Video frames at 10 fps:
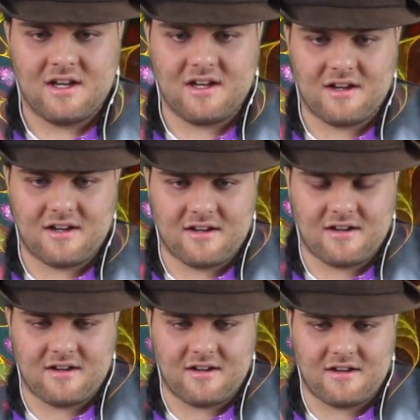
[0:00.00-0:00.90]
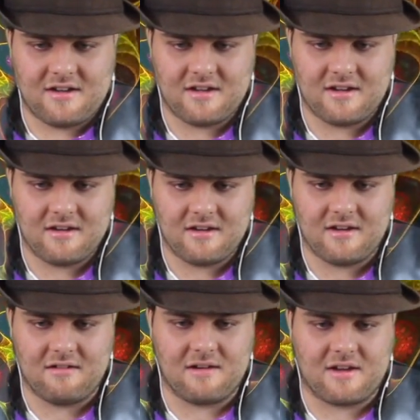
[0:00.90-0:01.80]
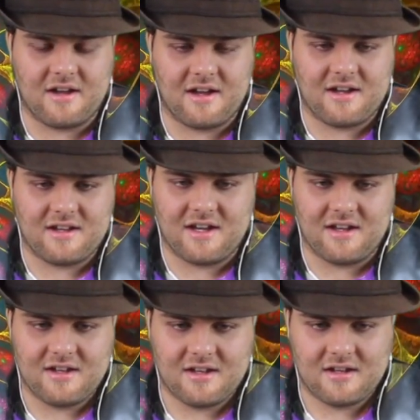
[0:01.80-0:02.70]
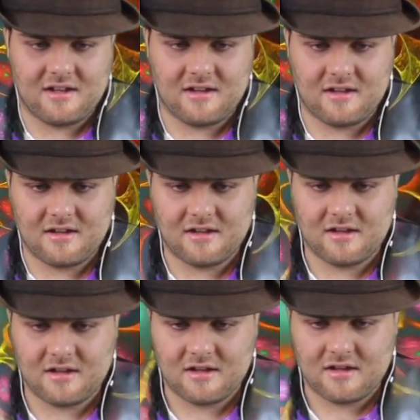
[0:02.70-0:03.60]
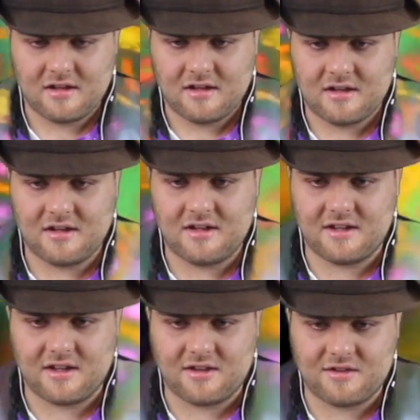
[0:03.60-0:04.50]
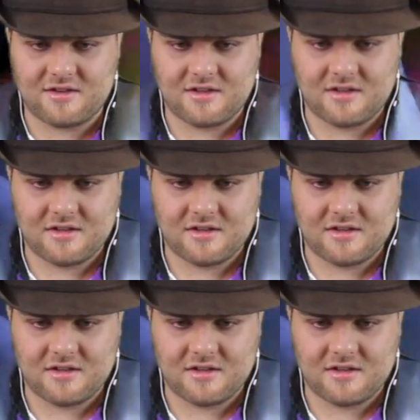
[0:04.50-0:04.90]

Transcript: Uh, yeah, okay, yeah. What is it? Uh, yeah, there's...